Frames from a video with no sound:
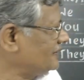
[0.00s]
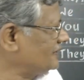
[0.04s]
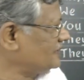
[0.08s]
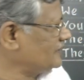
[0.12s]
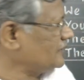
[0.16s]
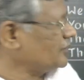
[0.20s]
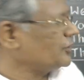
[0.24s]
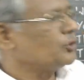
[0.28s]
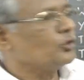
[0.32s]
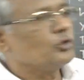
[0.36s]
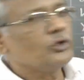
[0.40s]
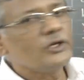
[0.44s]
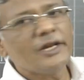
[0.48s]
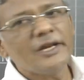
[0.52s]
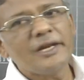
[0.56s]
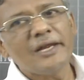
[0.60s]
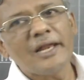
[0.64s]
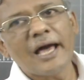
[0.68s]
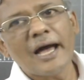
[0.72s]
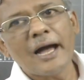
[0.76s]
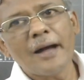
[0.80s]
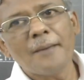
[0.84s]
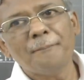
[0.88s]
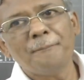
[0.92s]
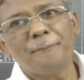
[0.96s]
une
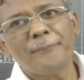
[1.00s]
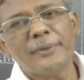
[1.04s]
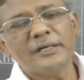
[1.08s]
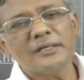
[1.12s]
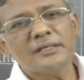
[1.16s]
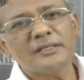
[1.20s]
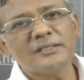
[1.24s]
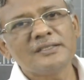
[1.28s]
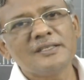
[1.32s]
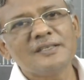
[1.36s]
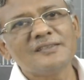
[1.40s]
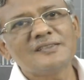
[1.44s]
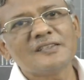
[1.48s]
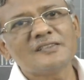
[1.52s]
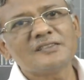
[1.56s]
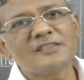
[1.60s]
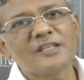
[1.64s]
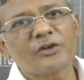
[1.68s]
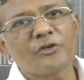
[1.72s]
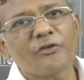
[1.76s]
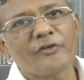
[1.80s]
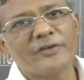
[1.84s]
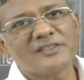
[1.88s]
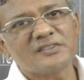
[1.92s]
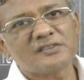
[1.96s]
lampe. This is the
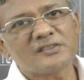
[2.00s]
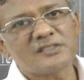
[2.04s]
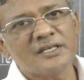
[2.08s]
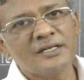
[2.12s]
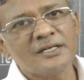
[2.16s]
question.